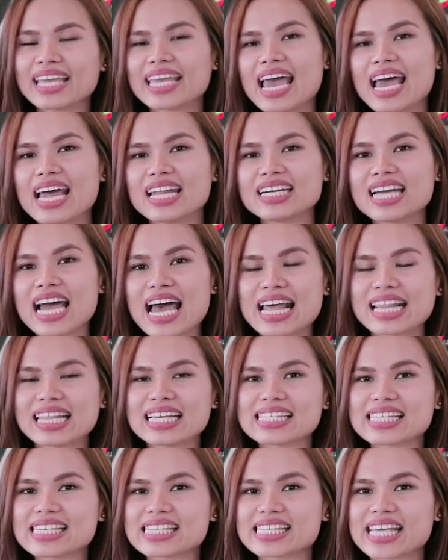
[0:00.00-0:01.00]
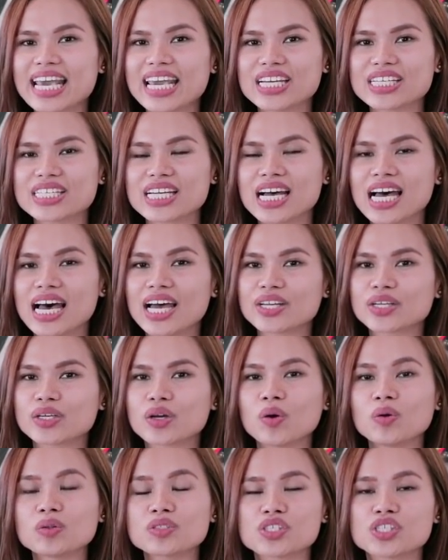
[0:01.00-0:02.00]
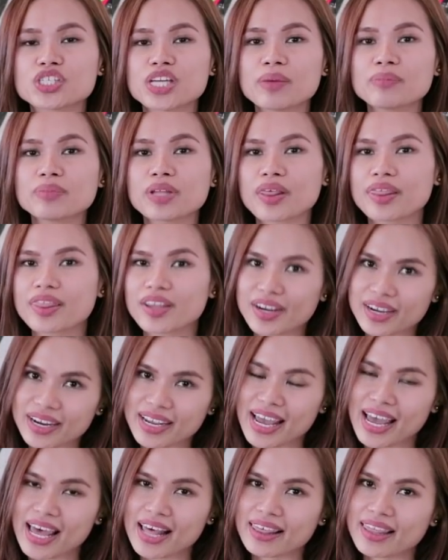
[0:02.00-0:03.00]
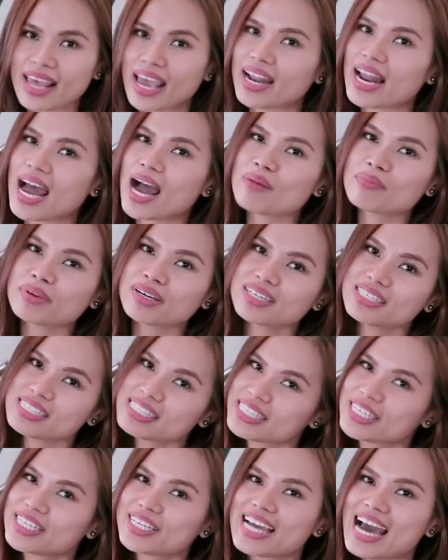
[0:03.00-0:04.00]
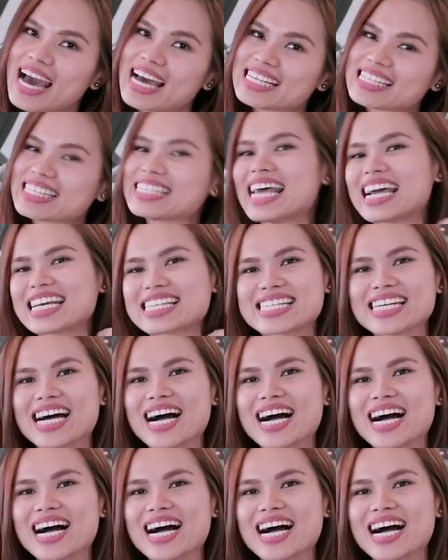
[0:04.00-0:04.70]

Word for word: Again, this is Keziah at Gold's Gym the 30th and I'm gonna see you guys next